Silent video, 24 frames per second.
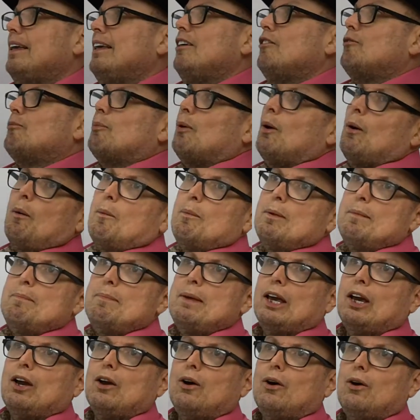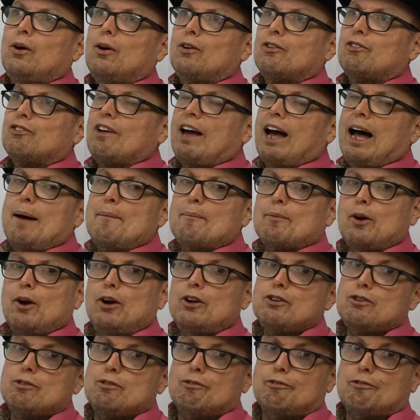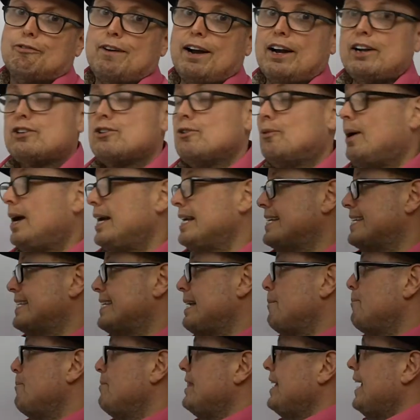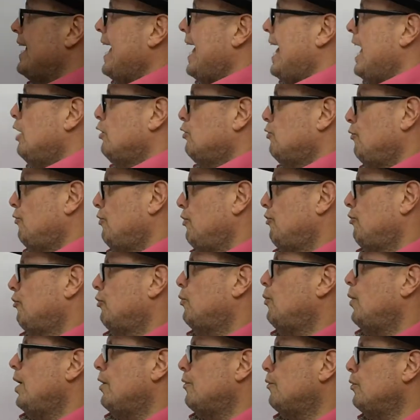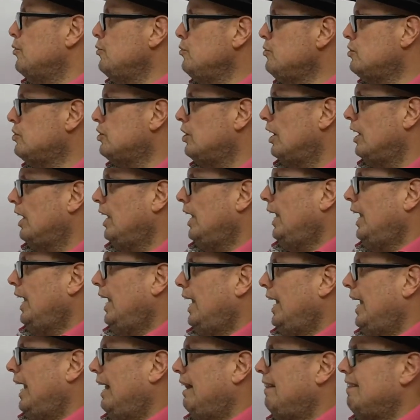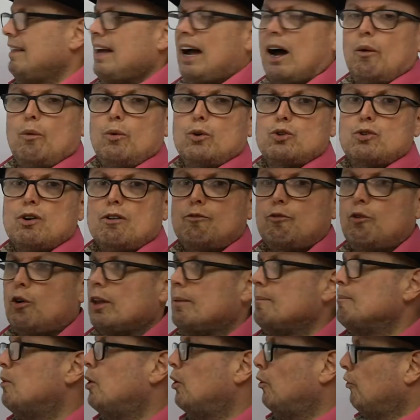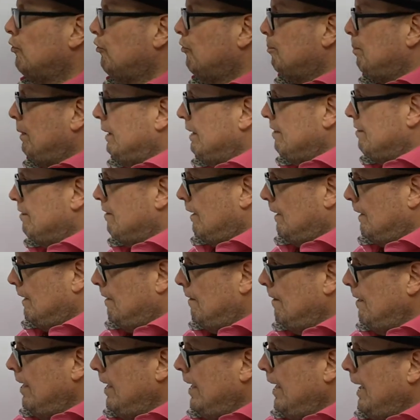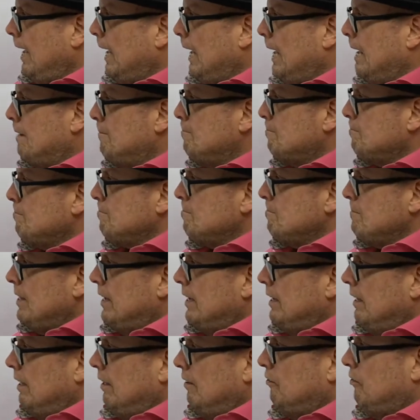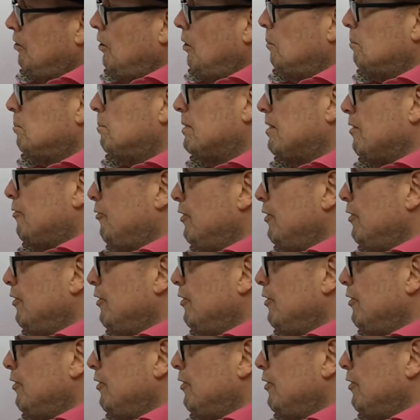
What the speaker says: Is probably because I'm going to factorize something out of the square root, and I want to avoid mods, basically. So the